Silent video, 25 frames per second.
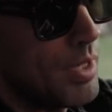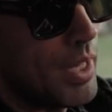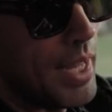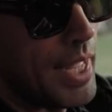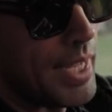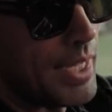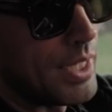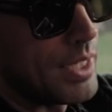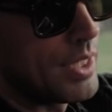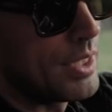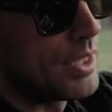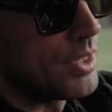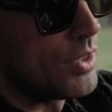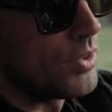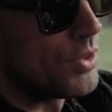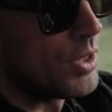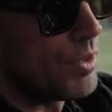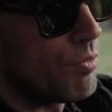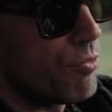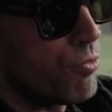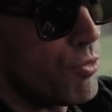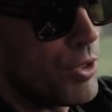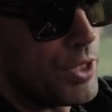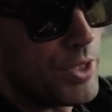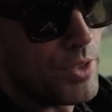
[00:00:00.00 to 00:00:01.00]
like
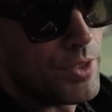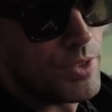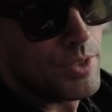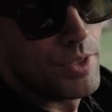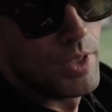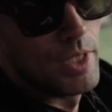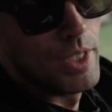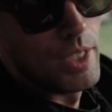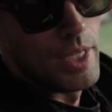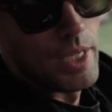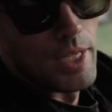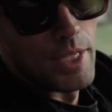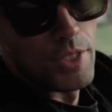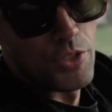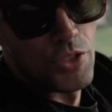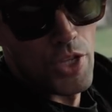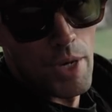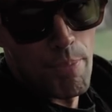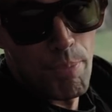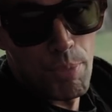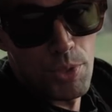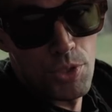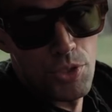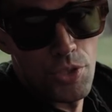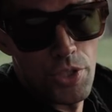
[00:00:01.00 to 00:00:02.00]
different
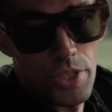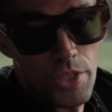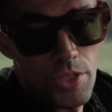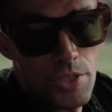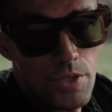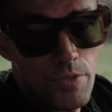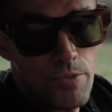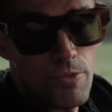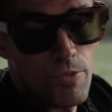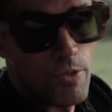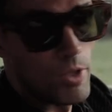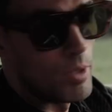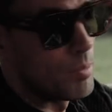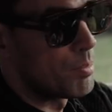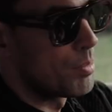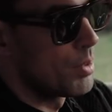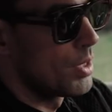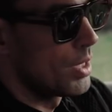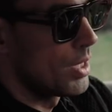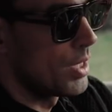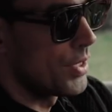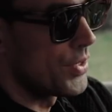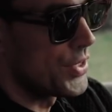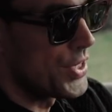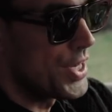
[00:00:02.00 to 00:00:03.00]
temperatures from
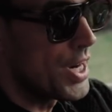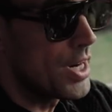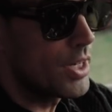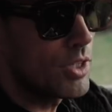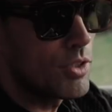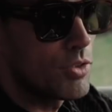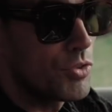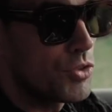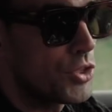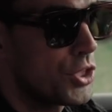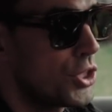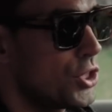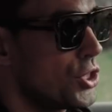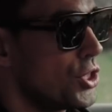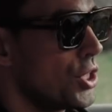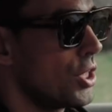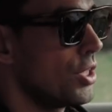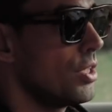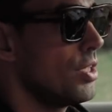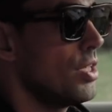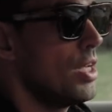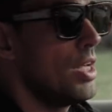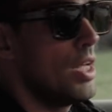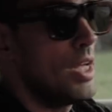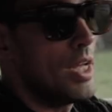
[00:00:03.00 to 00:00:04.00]
the air
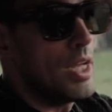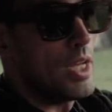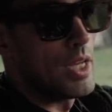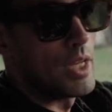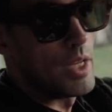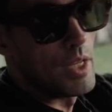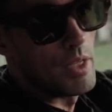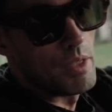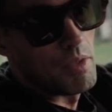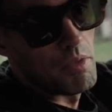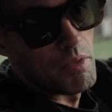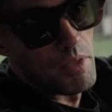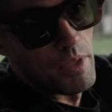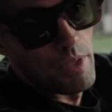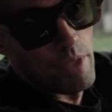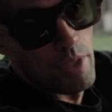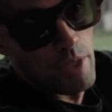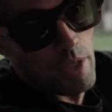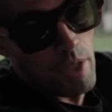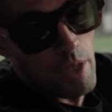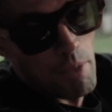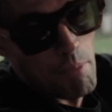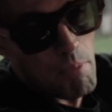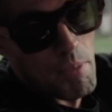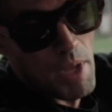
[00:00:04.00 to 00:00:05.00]
condition.
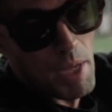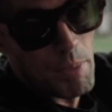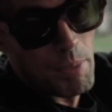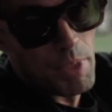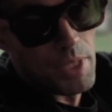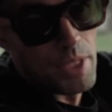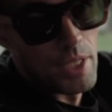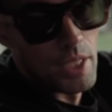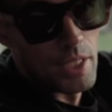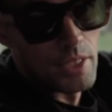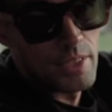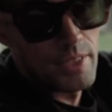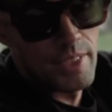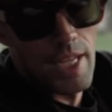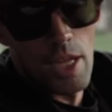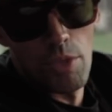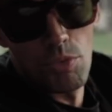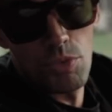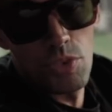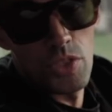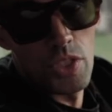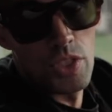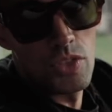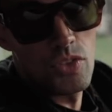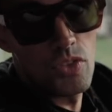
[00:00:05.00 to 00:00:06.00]
Maybe the
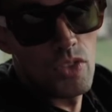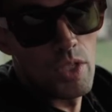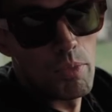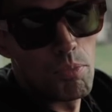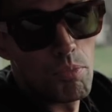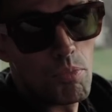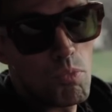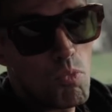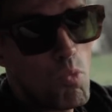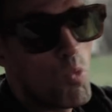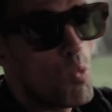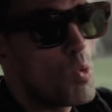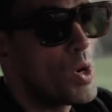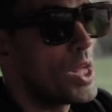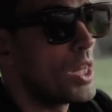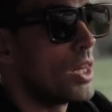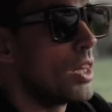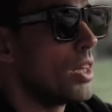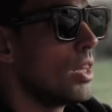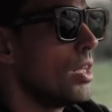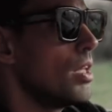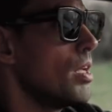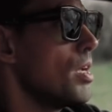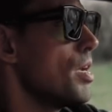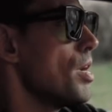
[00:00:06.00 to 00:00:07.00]
sound system
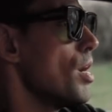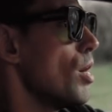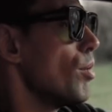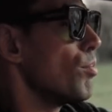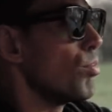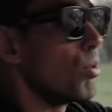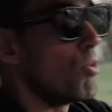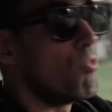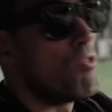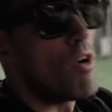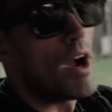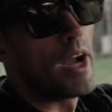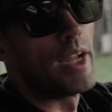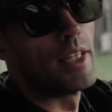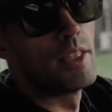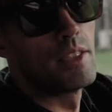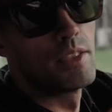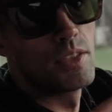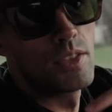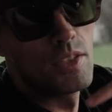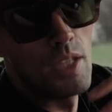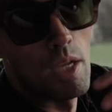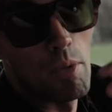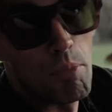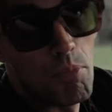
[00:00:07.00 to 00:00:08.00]
will provide
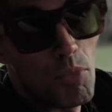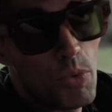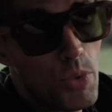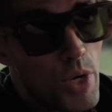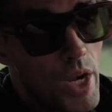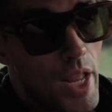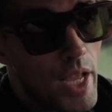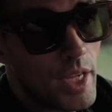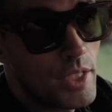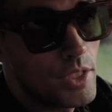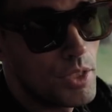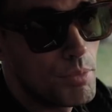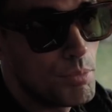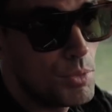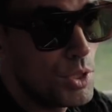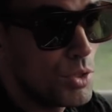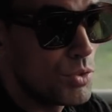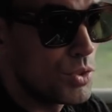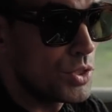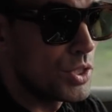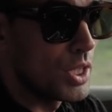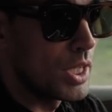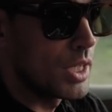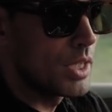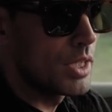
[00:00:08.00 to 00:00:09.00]
some relaxing
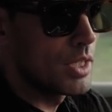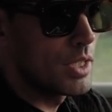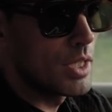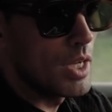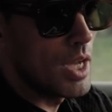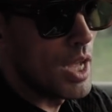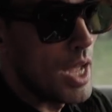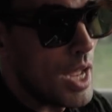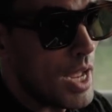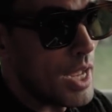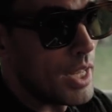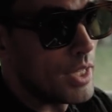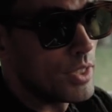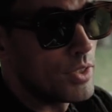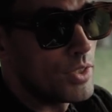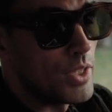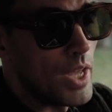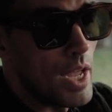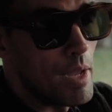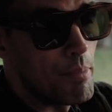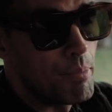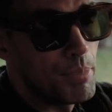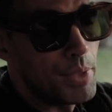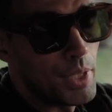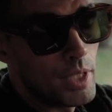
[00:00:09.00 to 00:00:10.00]
music, and the
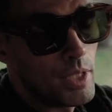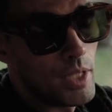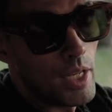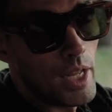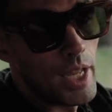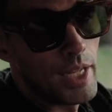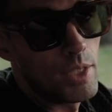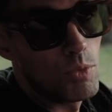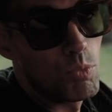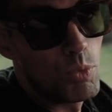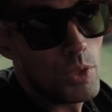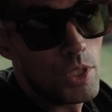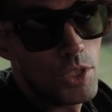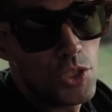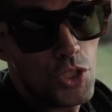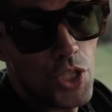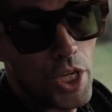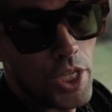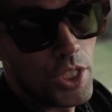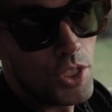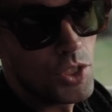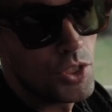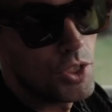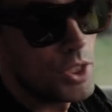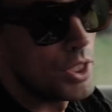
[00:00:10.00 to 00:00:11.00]
ambient light will
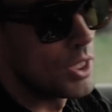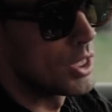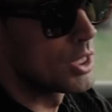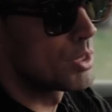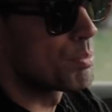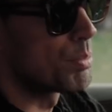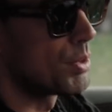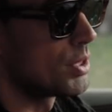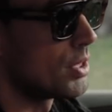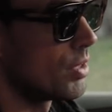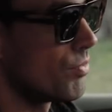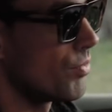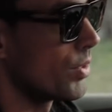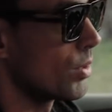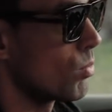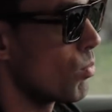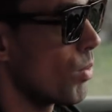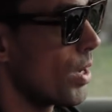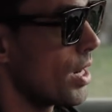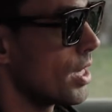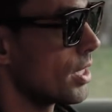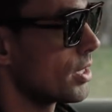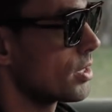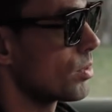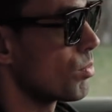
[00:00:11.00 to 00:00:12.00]
change in a specific
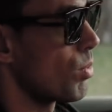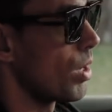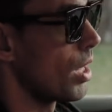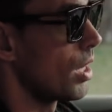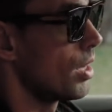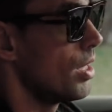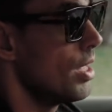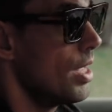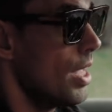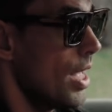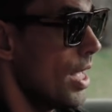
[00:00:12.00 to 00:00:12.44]
way as well.